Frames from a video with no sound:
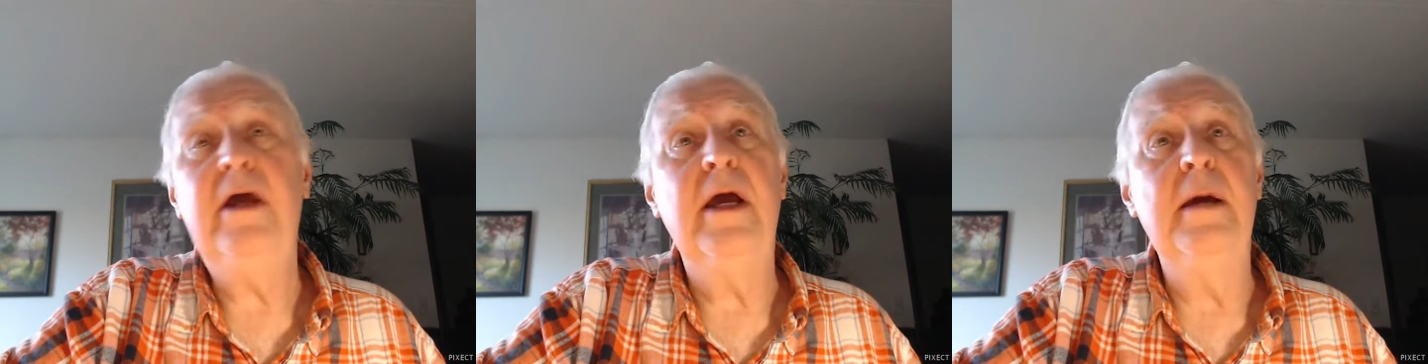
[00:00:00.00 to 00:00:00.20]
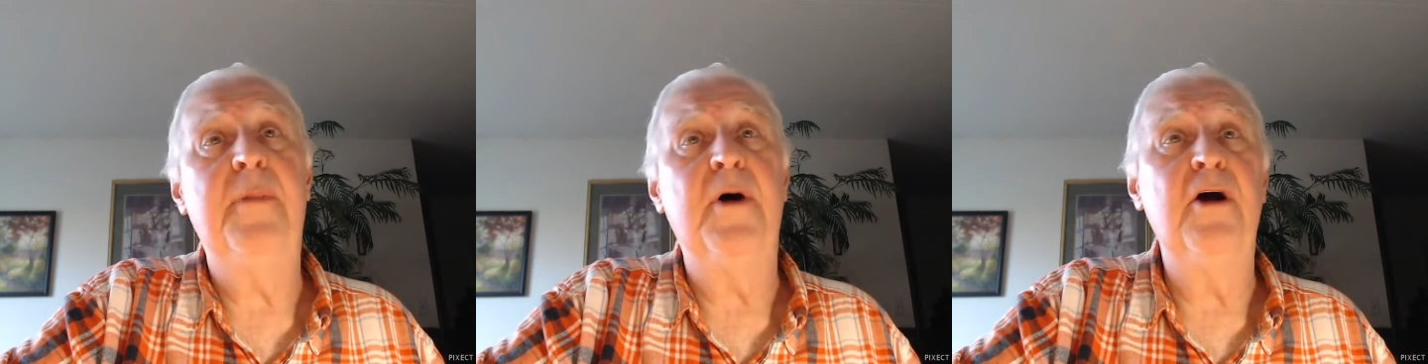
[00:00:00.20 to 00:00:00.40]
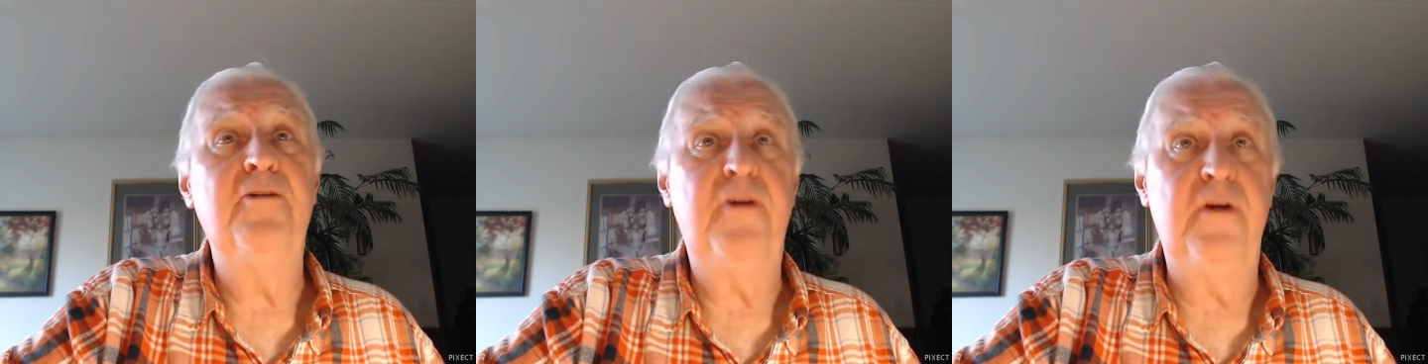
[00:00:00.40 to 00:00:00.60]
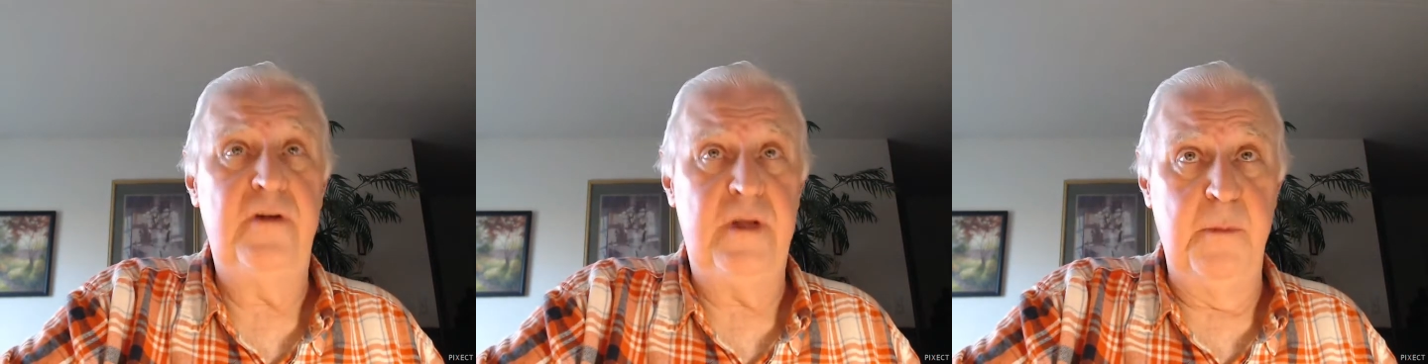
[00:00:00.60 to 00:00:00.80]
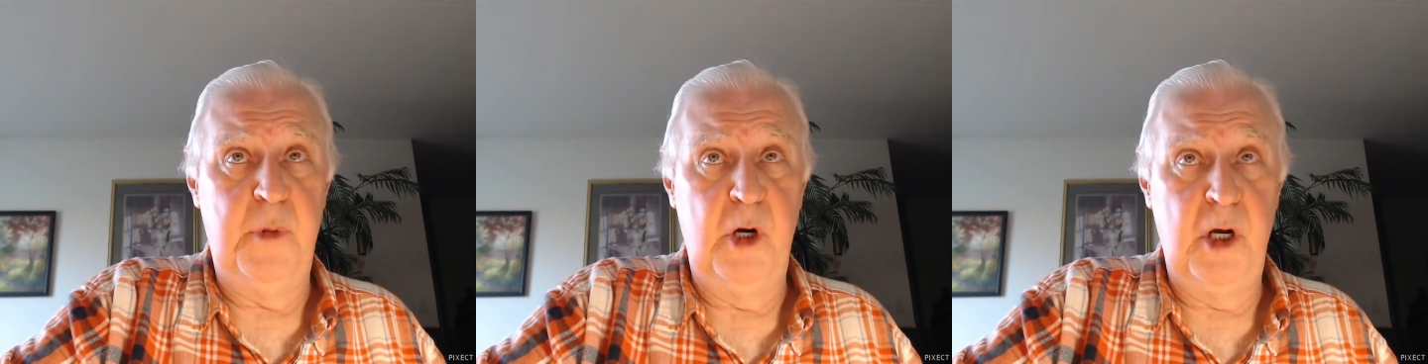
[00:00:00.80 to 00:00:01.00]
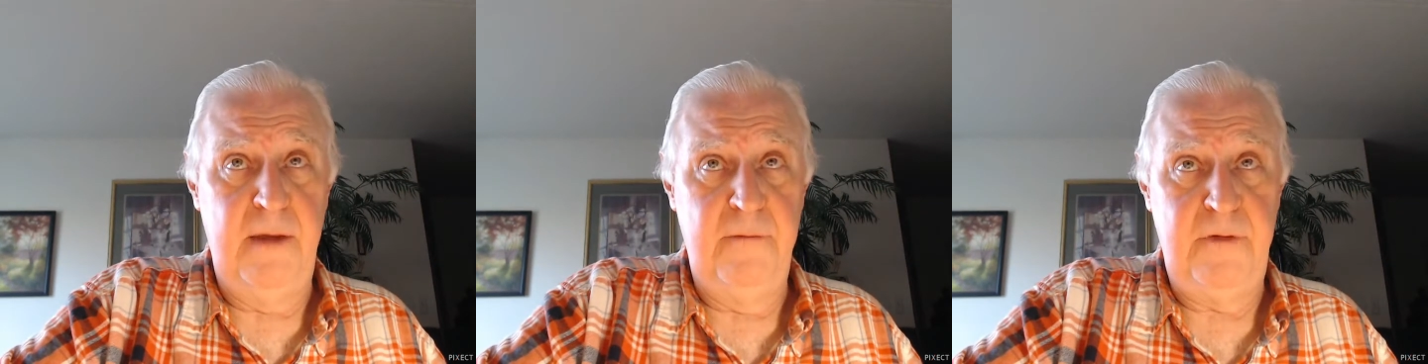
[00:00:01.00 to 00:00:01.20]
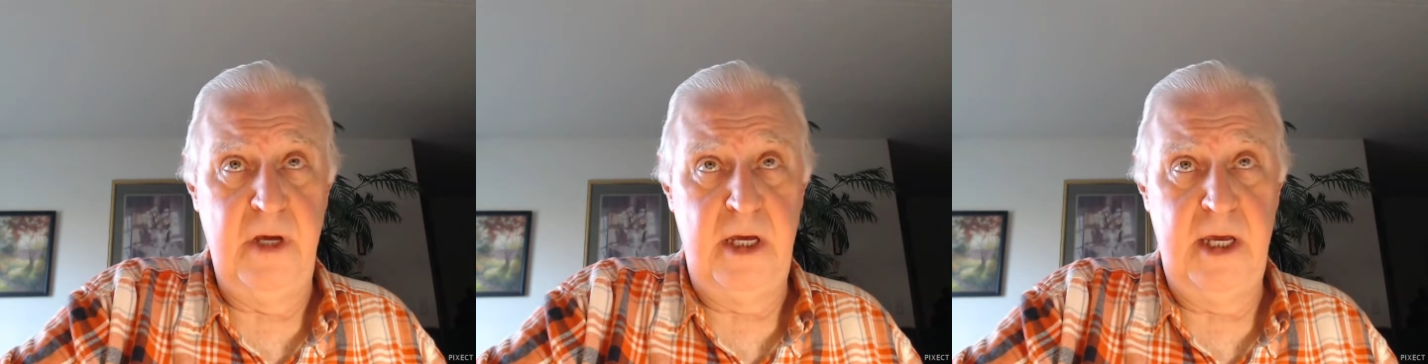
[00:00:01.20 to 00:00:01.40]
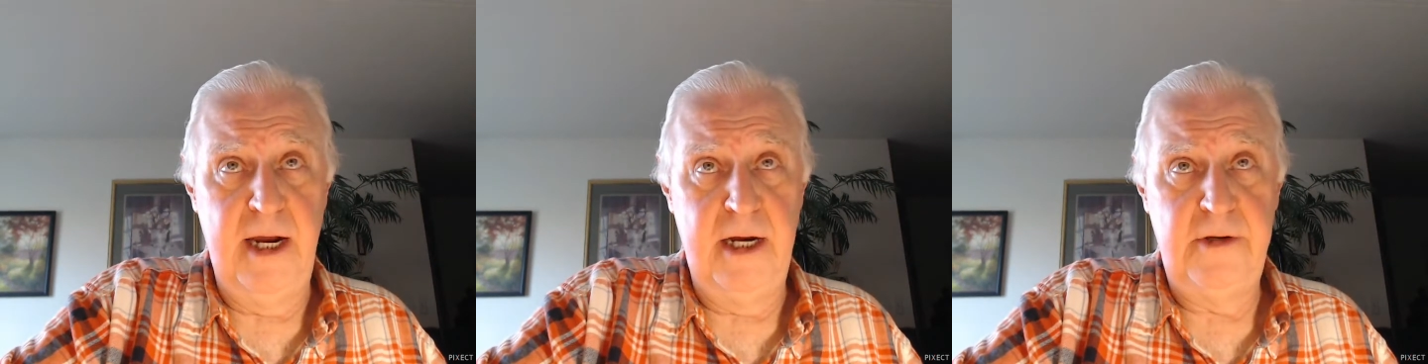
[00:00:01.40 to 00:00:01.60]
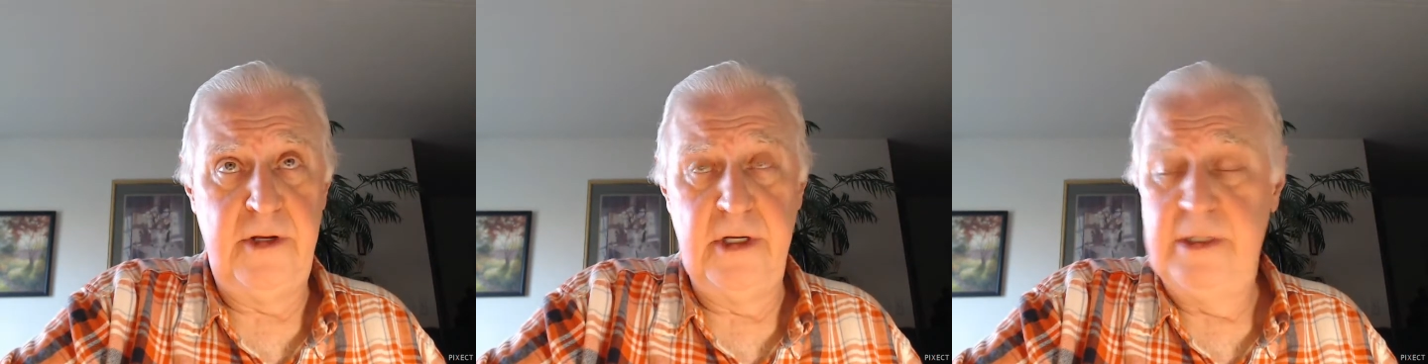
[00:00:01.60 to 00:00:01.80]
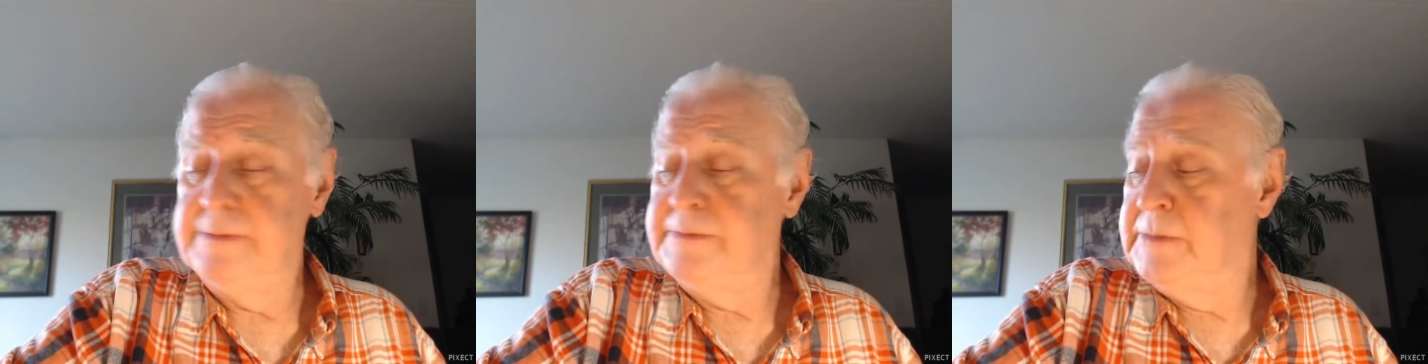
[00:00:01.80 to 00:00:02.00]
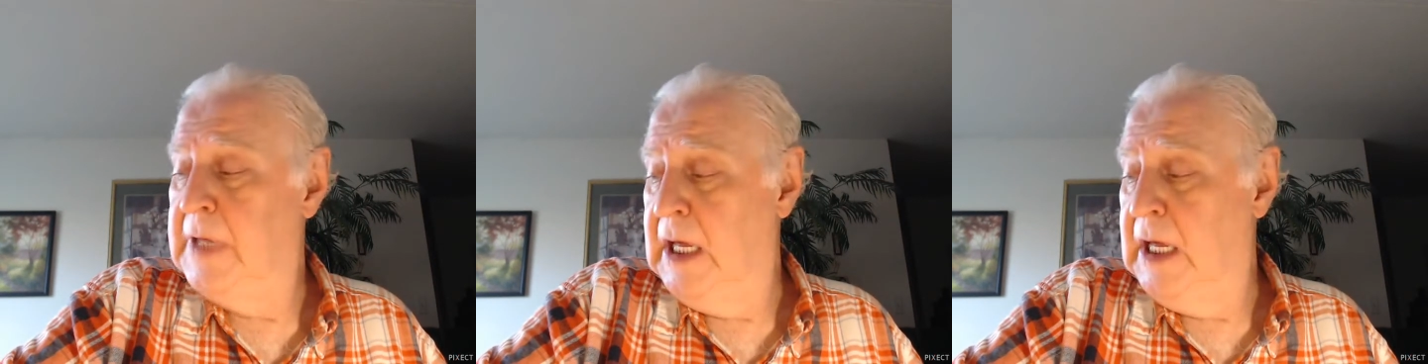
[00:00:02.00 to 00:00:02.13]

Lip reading: you can purchase the book if you care to.